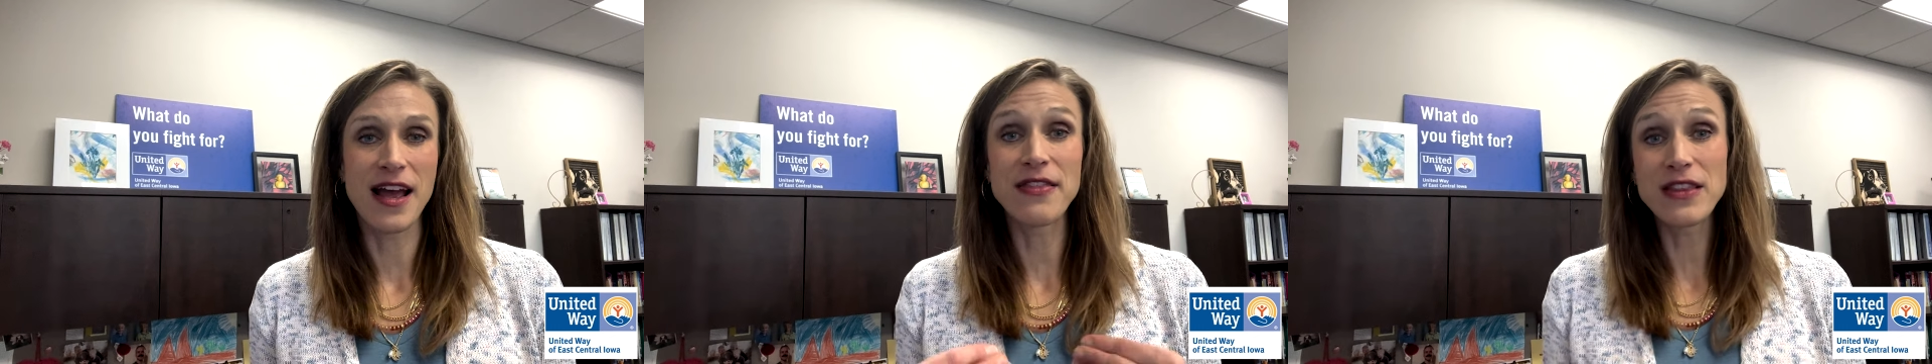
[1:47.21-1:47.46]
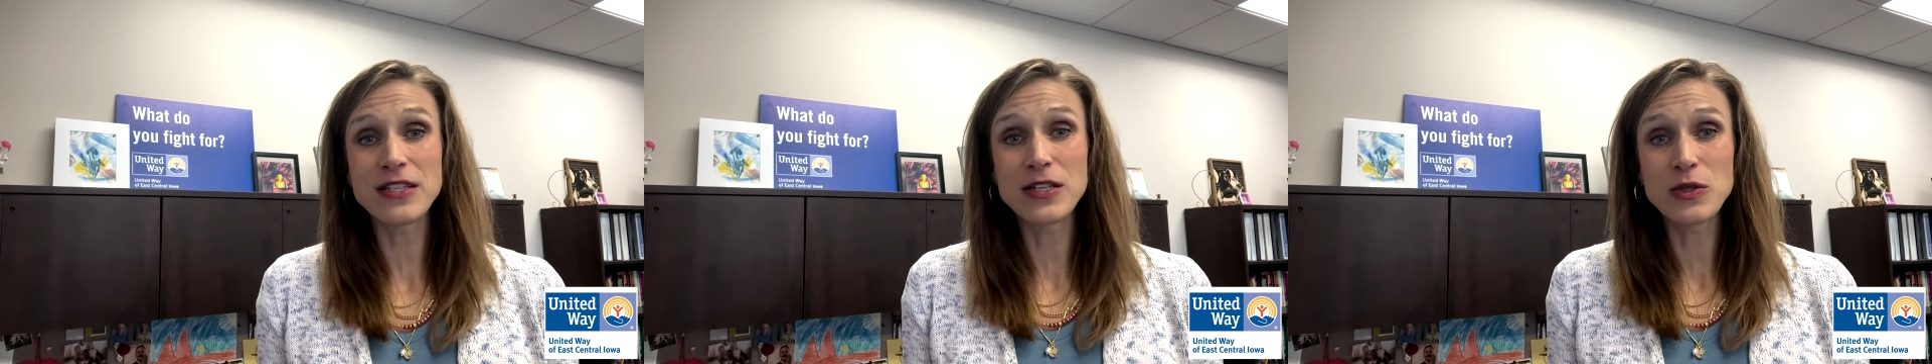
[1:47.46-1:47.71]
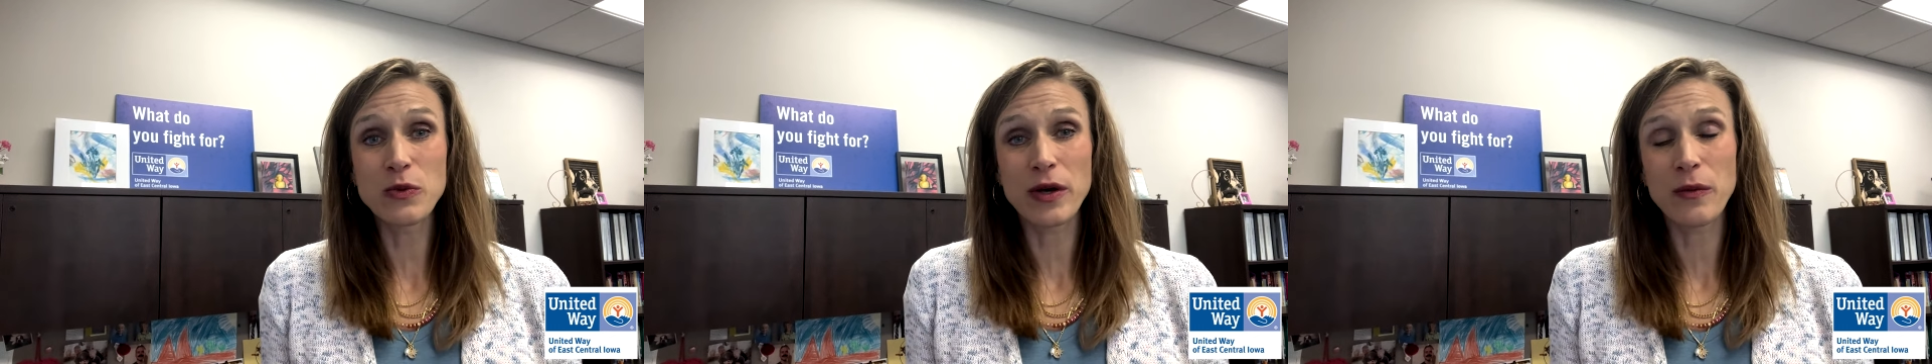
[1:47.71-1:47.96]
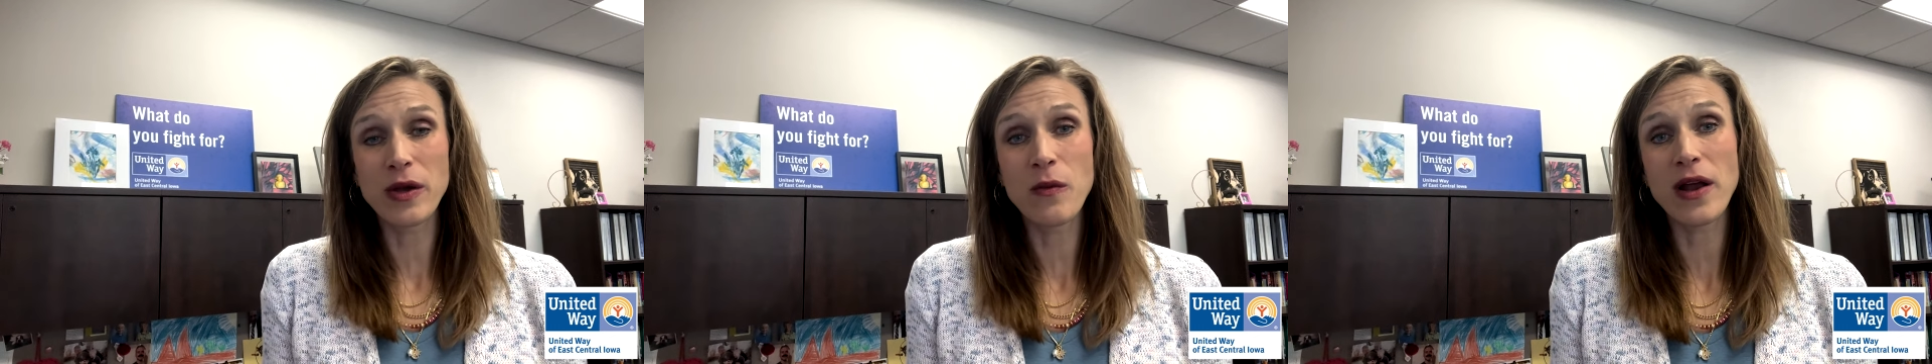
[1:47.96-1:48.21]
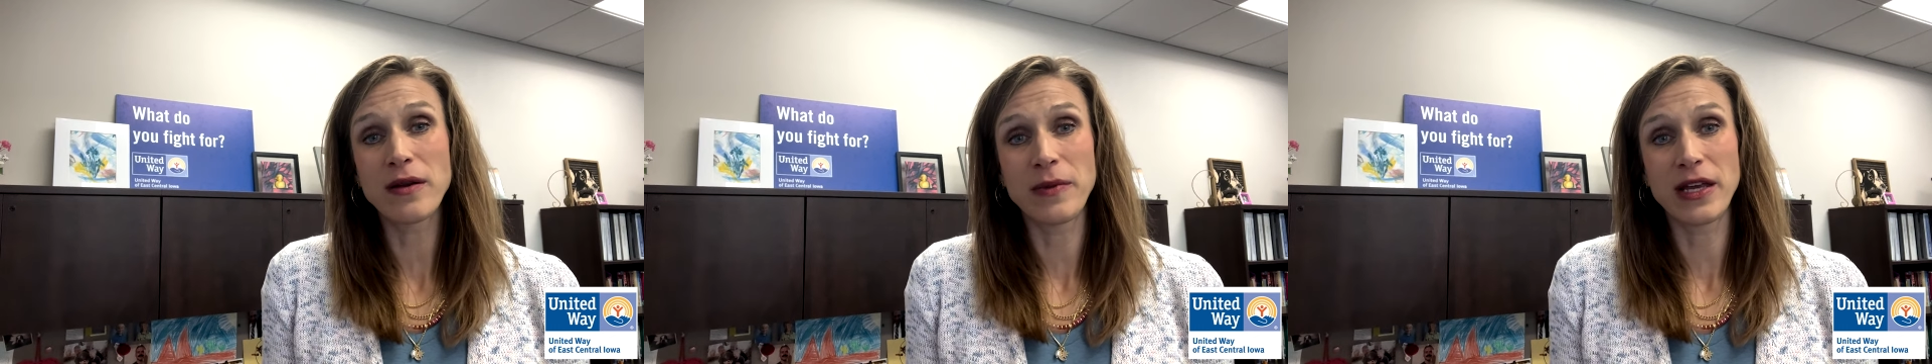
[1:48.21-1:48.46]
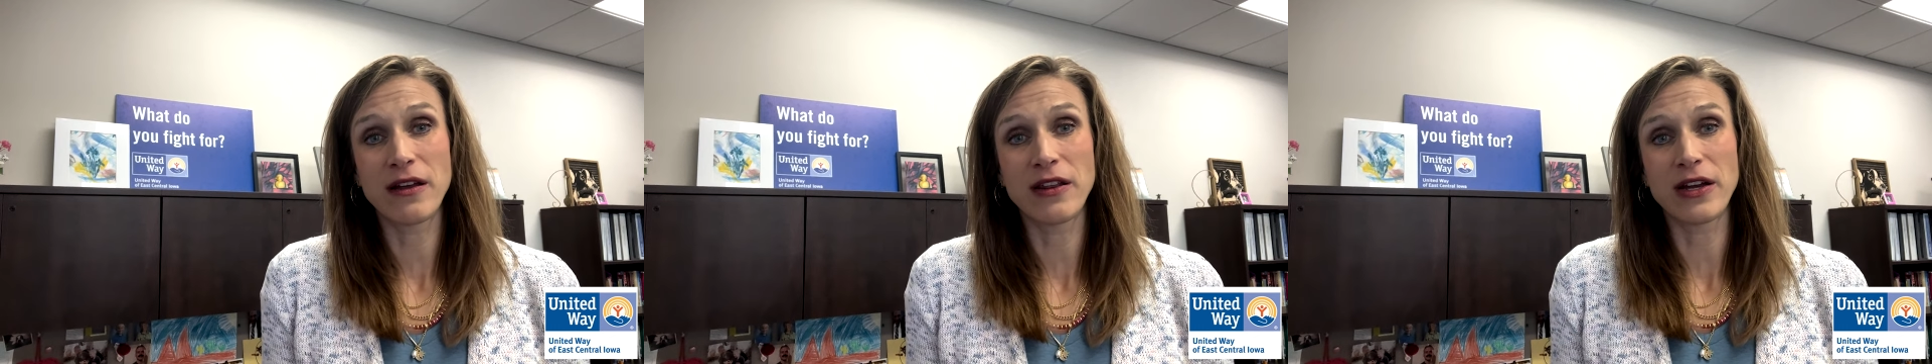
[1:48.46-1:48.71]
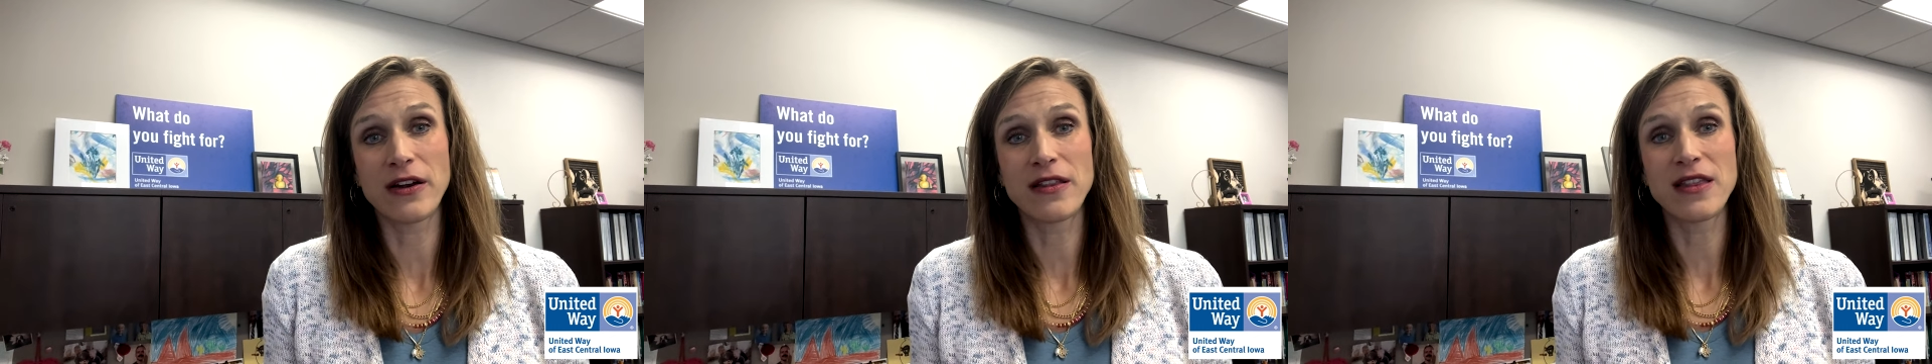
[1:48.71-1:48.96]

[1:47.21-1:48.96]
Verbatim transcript: And this is where we want to be clear